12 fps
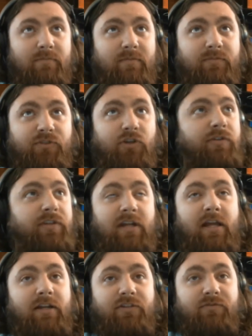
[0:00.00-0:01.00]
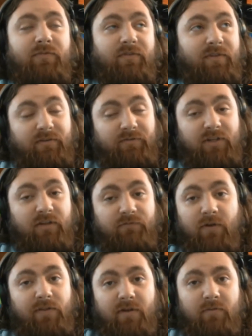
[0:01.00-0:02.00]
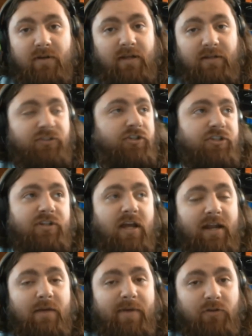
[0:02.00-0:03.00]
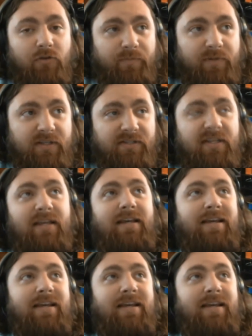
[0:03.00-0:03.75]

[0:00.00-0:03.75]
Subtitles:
Certainly not a kid-friendly one. That's just not how my group is.